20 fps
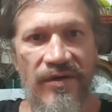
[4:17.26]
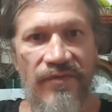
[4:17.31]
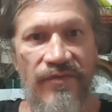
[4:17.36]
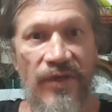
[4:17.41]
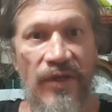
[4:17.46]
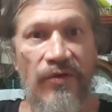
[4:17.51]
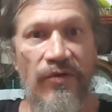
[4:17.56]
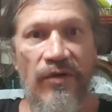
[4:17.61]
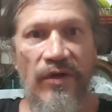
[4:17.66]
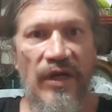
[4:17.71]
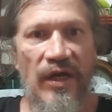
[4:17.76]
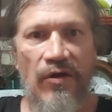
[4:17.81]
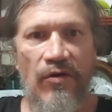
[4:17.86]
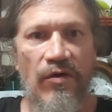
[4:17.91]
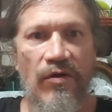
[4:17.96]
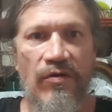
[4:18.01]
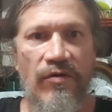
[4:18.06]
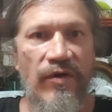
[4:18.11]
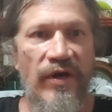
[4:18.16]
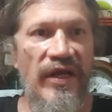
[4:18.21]
They do not
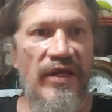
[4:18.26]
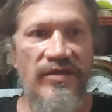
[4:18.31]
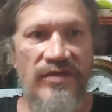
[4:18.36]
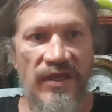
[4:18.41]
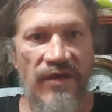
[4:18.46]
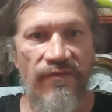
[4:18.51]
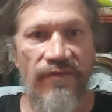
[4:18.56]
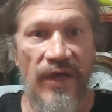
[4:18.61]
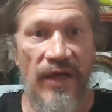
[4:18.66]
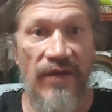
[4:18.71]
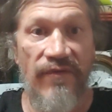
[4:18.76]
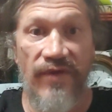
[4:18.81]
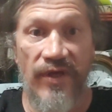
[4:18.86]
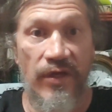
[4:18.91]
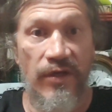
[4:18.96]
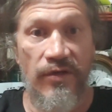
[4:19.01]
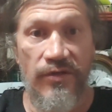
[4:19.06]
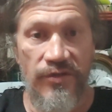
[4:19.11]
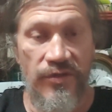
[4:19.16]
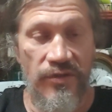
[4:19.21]
go crazy if I even
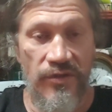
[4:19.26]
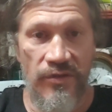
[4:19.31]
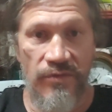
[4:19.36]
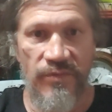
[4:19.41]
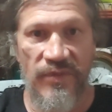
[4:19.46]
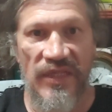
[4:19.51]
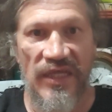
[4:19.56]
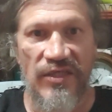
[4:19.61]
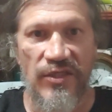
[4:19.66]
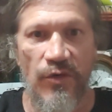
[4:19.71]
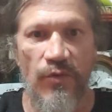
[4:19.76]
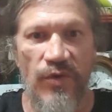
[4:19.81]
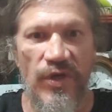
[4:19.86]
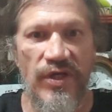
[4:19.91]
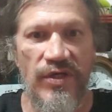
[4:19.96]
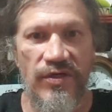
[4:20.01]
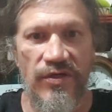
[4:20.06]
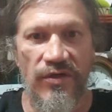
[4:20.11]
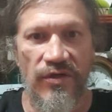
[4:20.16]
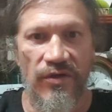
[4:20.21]
insurance. But that's
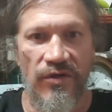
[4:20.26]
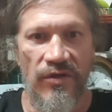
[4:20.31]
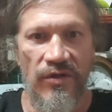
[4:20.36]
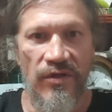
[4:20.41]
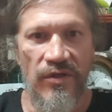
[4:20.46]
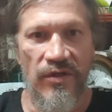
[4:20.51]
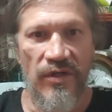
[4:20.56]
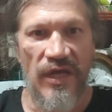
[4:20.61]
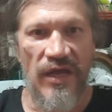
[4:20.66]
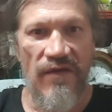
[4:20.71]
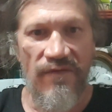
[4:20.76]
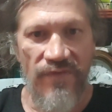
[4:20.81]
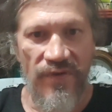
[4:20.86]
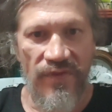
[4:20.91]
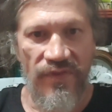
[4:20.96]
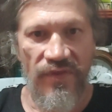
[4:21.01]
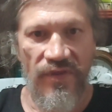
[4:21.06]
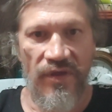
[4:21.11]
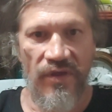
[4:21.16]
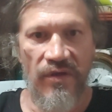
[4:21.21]
original.
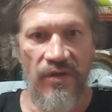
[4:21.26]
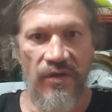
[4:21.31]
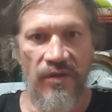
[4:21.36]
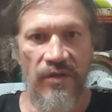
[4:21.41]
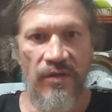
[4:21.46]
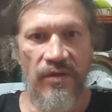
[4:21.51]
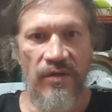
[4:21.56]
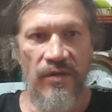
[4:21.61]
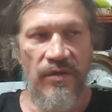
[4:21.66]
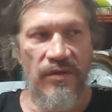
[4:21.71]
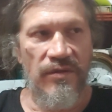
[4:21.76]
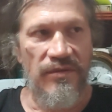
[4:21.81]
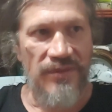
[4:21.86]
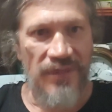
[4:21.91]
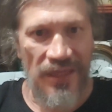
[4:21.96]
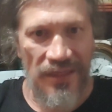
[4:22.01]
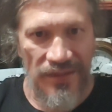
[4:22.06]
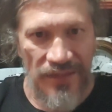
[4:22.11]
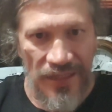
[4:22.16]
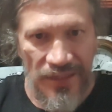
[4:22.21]

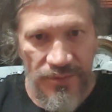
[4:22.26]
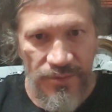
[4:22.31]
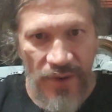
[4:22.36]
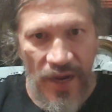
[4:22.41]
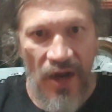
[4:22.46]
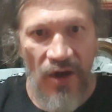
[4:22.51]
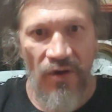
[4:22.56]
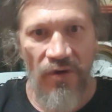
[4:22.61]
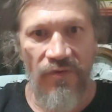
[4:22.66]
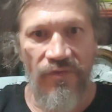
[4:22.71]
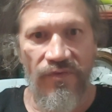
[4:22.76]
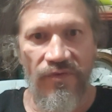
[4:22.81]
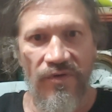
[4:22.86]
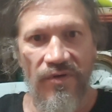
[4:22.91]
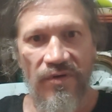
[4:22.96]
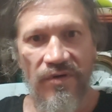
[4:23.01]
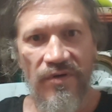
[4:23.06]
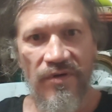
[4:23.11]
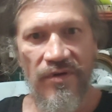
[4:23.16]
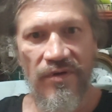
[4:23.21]
Everything. That's powerful.
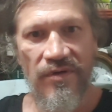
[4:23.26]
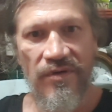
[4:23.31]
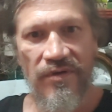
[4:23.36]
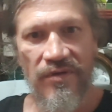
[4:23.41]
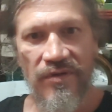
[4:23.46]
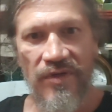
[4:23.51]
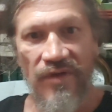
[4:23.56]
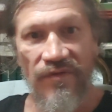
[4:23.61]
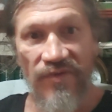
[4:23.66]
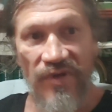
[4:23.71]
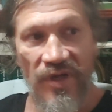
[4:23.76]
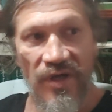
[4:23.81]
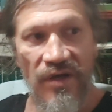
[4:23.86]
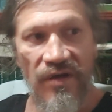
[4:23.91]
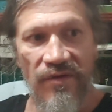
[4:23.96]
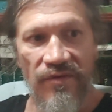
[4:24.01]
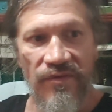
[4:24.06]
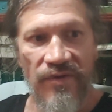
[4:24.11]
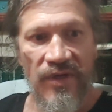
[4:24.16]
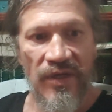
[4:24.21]
Of
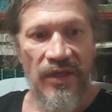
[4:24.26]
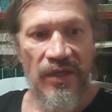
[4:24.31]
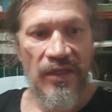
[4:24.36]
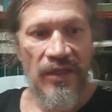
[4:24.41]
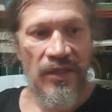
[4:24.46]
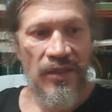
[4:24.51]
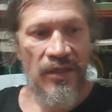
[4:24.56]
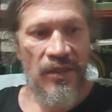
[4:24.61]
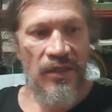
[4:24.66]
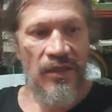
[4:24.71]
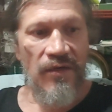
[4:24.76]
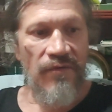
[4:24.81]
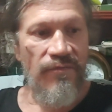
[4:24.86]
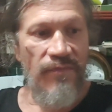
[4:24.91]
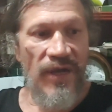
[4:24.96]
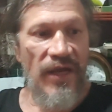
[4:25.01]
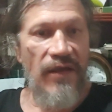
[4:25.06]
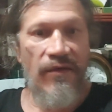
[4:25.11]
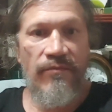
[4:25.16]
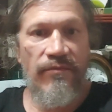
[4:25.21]
love. Of
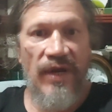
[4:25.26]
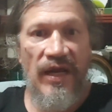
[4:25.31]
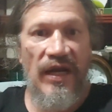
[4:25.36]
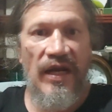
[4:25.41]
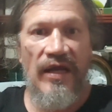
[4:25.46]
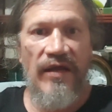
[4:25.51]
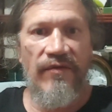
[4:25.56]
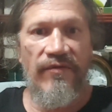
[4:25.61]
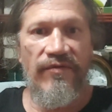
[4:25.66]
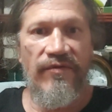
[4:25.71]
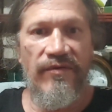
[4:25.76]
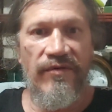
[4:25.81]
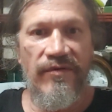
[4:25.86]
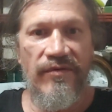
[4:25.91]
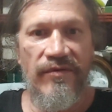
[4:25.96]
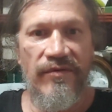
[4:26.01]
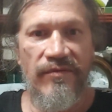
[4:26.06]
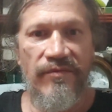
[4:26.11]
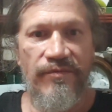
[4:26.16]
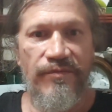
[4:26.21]
my
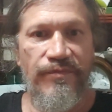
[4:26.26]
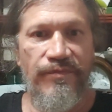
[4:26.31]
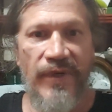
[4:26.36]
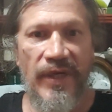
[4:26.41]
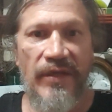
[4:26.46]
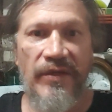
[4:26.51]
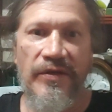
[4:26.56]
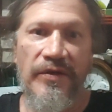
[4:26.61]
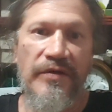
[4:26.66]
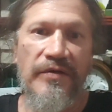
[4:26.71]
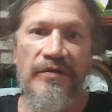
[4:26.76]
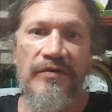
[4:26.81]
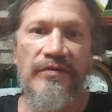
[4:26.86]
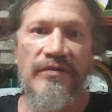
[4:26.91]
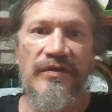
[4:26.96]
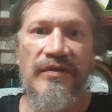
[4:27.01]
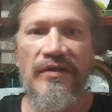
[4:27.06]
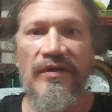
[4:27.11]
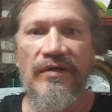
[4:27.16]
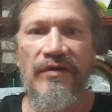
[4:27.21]
life. But you
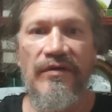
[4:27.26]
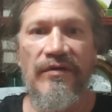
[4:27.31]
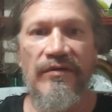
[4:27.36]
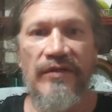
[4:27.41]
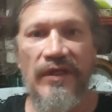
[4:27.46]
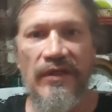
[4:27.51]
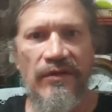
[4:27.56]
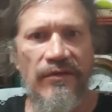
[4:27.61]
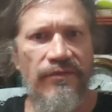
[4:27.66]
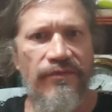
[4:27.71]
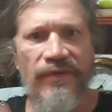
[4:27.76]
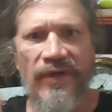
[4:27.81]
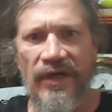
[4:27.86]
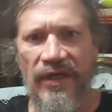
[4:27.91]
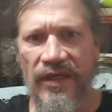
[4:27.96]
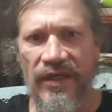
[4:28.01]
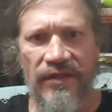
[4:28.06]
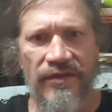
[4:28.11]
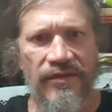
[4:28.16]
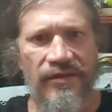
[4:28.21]
don't know the whole
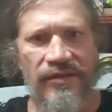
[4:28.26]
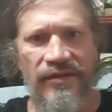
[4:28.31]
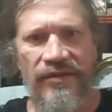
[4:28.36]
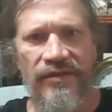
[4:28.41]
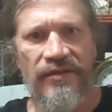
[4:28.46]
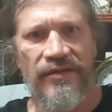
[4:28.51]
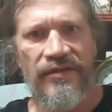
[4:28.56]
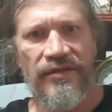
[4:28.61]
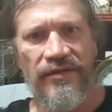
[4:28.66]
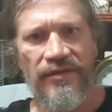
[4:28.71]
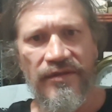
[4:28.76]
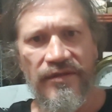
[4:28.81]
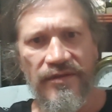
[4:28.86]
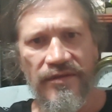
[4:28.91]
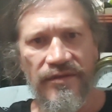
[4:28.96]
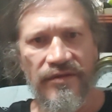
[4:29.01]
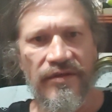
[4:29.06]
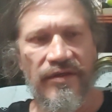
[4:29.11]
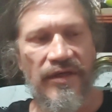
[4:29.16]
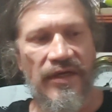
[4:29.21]
fucking shit.
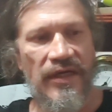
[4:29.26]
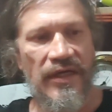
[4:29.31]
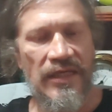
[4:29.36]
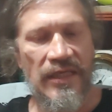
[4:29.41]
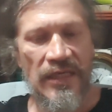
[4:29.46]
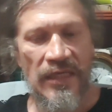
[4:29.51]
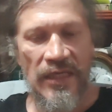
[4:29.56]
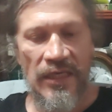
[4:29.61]
Okay?